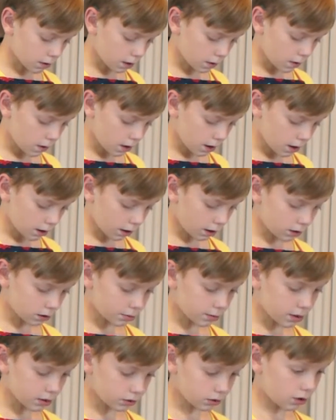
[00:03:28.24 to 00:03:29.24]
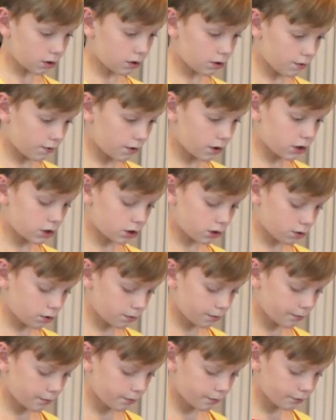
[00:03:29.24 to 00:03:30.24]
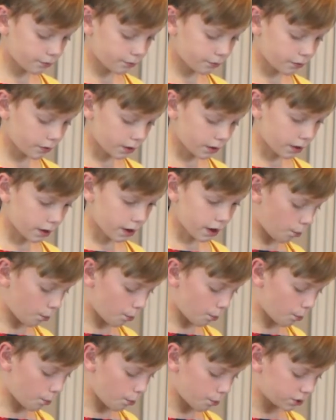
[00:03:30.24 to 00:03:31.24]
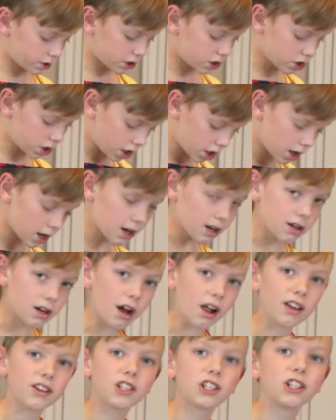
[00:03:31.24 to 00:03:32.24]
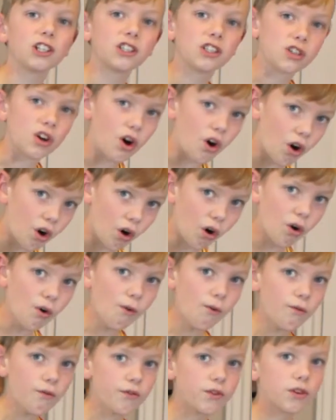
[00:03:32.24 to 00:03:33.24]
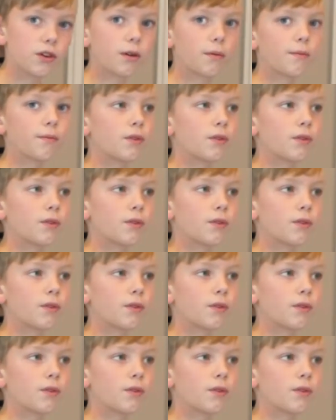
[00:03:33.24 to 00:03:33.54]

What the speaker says: Yeah, that smells artificial. Stirring it until it's dissolved.